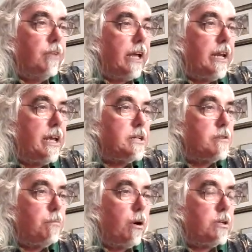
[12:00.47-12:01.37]
Any hint
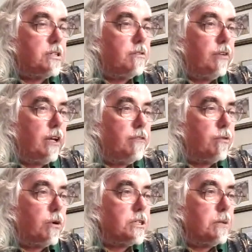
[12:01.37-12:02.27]
of positive life
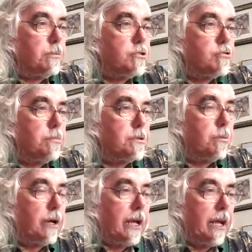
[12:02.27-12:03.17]
force had been stripped
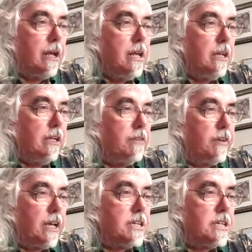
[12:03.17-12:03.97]
away, leaving a